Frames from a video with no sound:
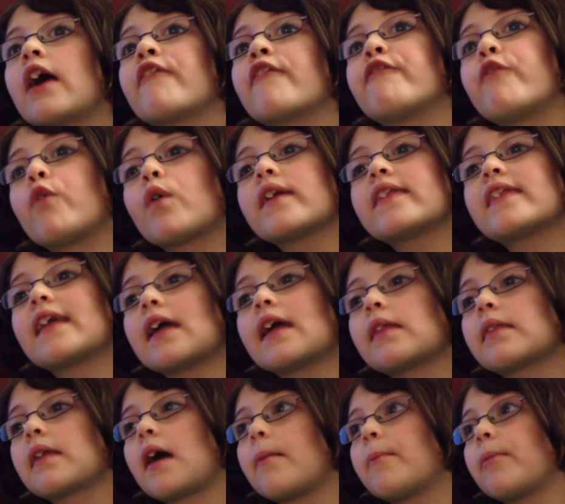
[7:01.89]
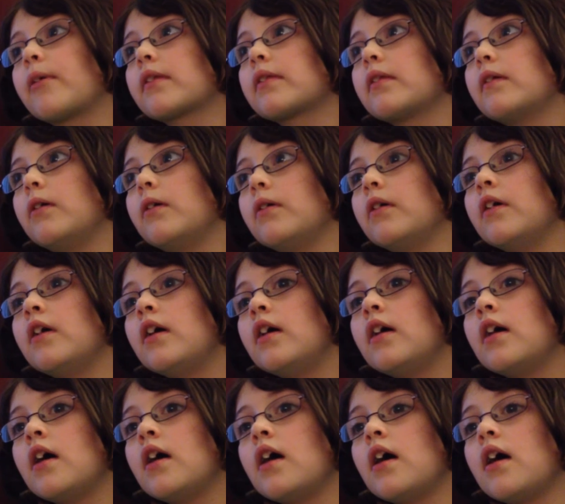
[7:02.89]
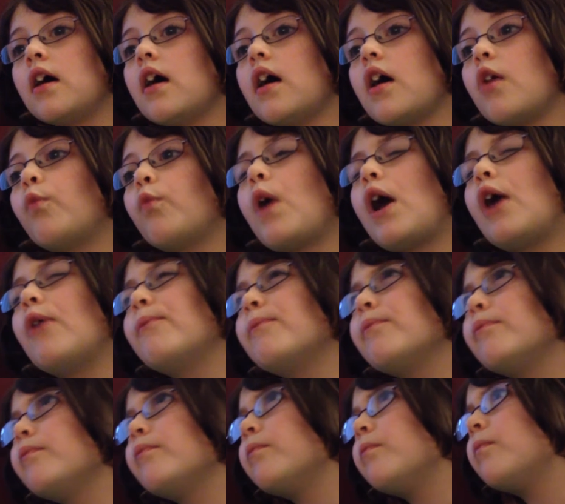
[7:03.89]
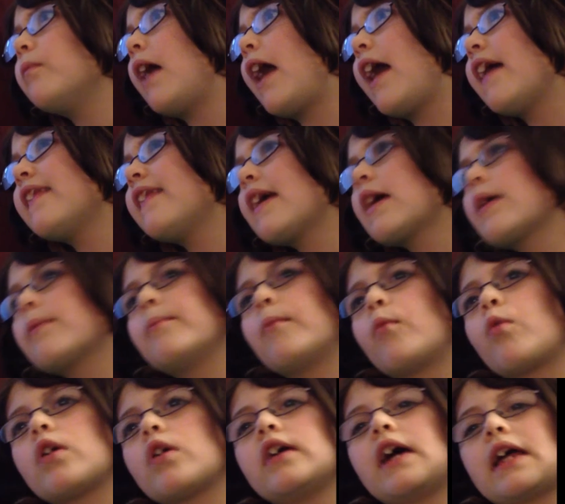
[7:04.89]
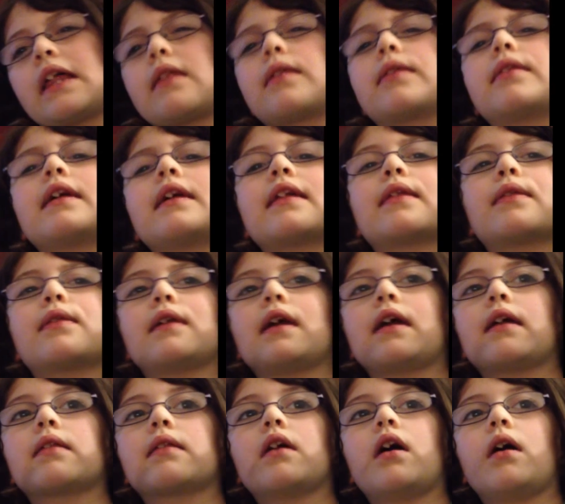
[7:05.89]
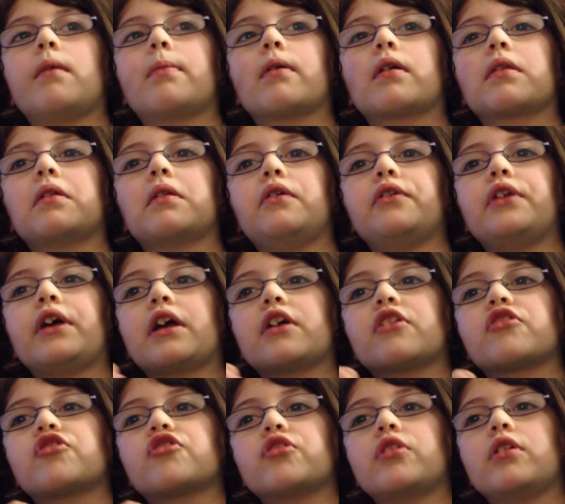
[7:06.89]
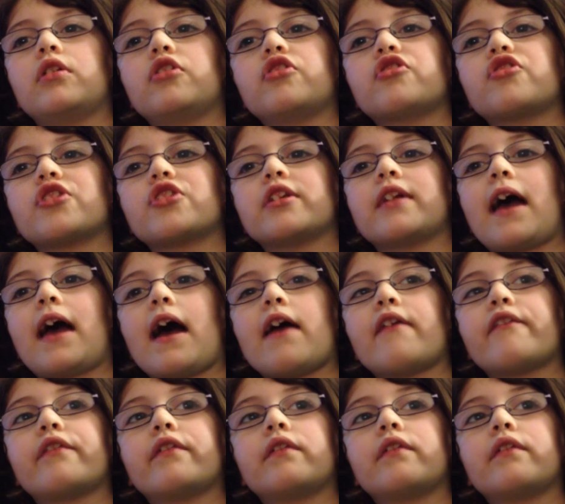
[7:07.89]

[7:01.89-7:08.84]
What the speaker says: are 4 things that well, I think more like 6 things that a personal narrative should have.